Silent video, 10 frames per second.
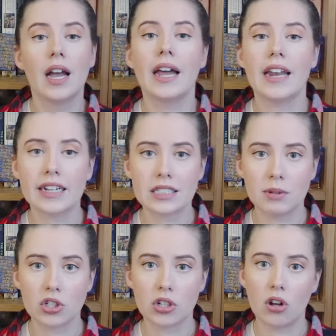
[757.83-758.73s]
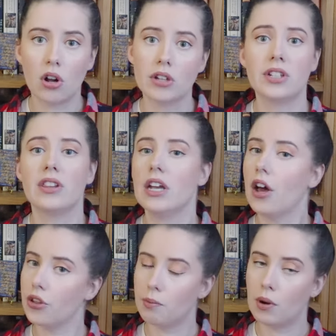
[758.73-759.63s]
An exhibition called The
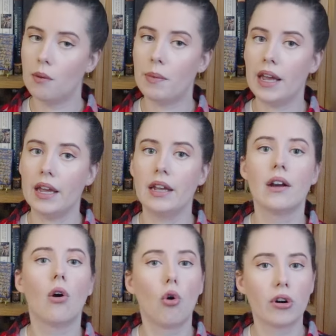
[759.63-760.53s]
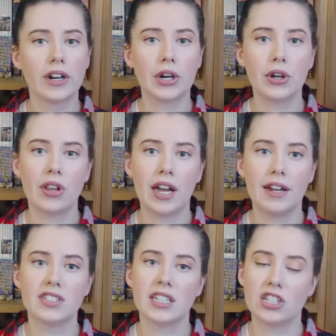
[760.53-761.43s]
Other Pompeii, Ordinary
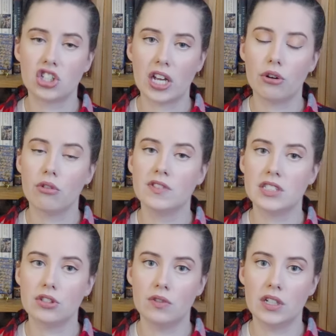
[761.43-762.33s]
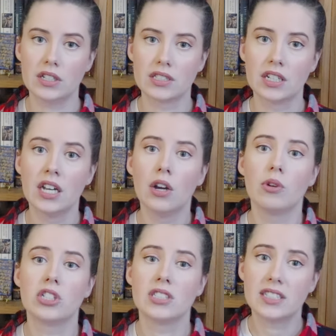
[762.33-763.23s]
Lives in the Shadow of Vesuvius,
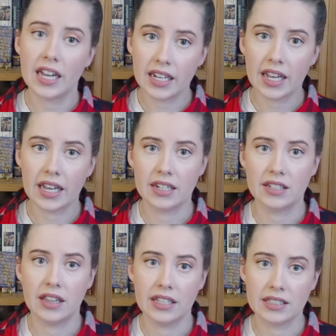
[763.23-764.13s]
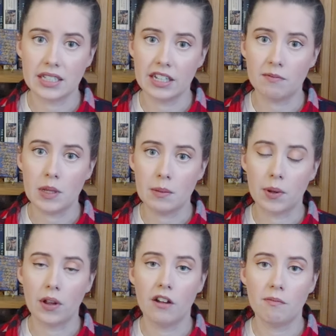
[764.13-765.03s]
which is dedicated to the enslaved
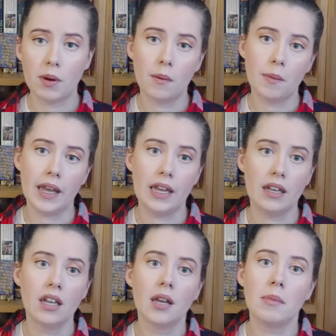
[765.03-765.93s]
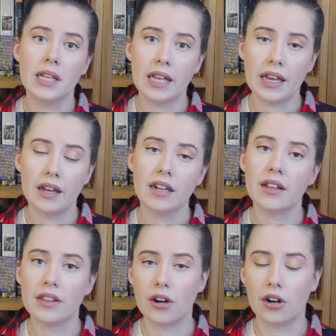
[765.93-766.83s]
people of Pompeii, began at
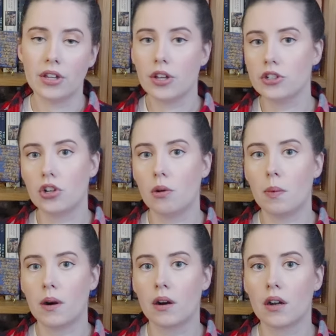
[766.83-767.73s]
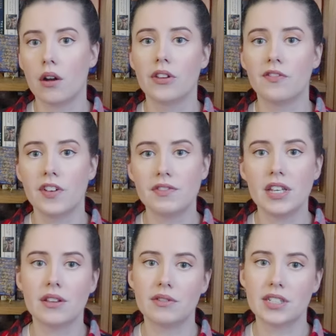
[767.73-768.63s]
the Archaeological Park on the
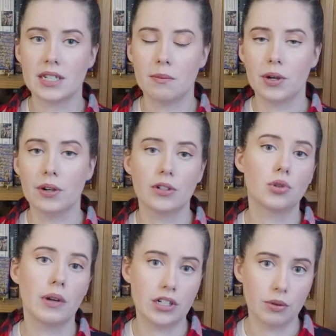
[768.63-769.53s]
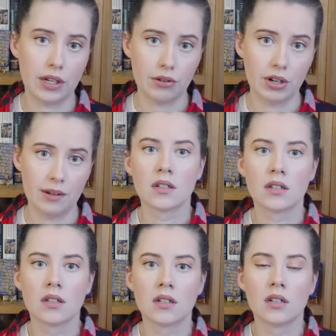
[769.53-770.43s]
15th of December, 2023.
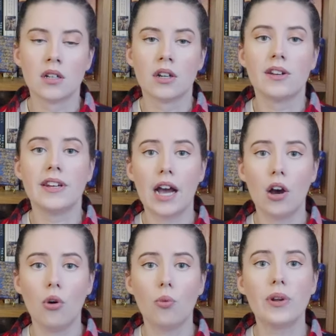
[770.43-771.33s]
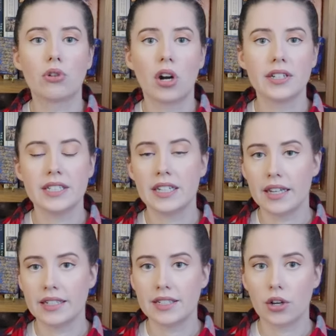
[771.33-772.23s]
Now we cross the
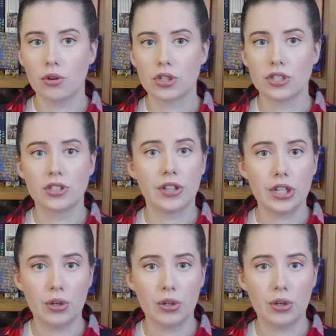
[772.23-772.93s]
Atlantic Ocean to the